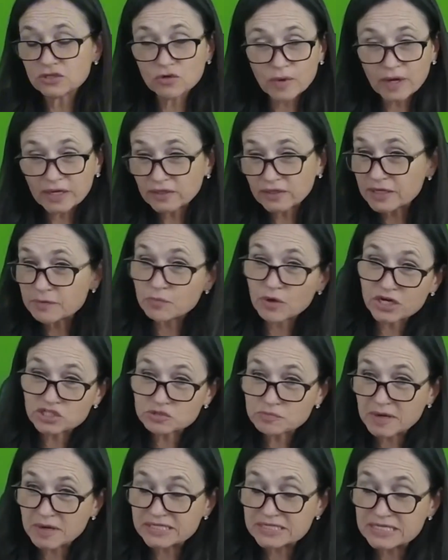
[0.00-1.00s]
to quickly
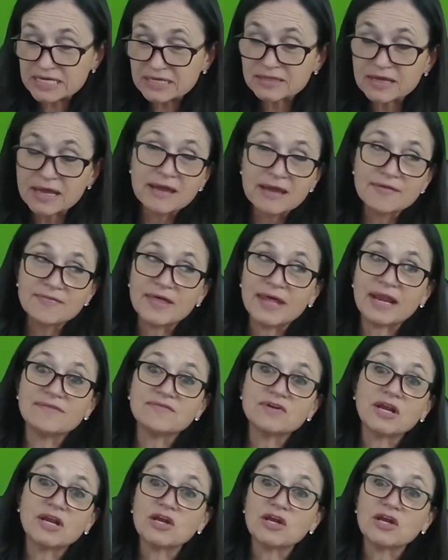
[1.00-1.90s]
brush my teeth. Then I've